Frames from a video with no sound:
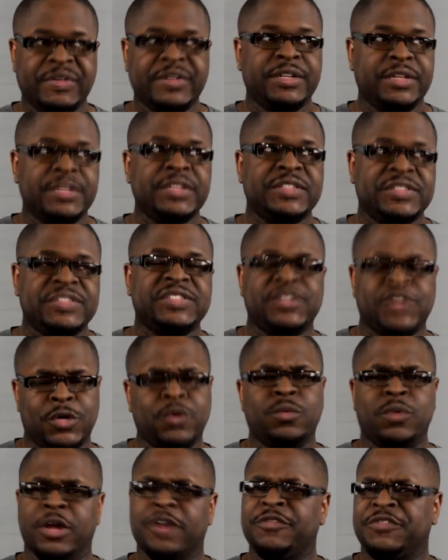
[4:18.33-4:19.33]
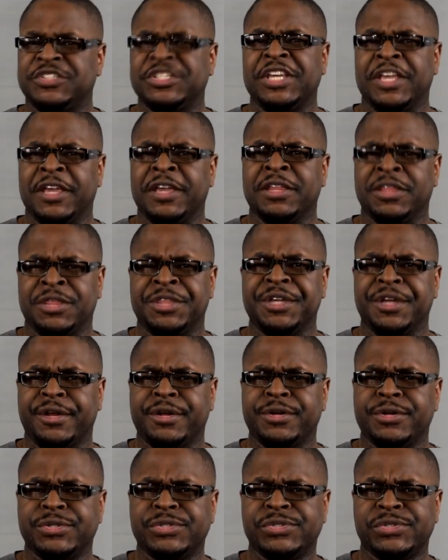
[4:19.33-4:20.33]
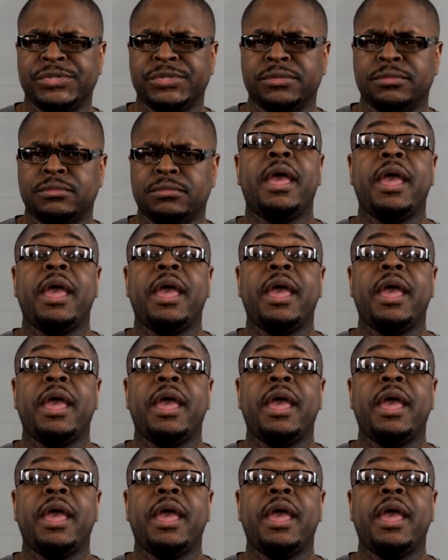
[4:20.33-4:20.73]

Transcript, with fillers: but it's still worth seeing in theaters.